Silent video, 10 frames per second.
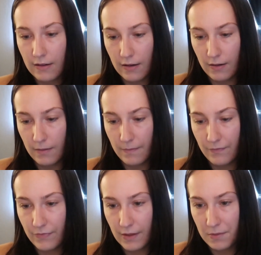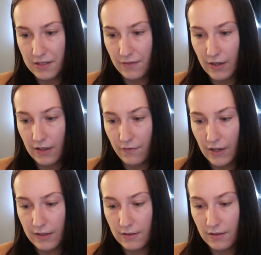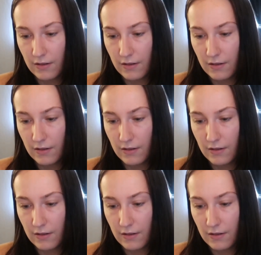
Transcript: Let me see if I can find.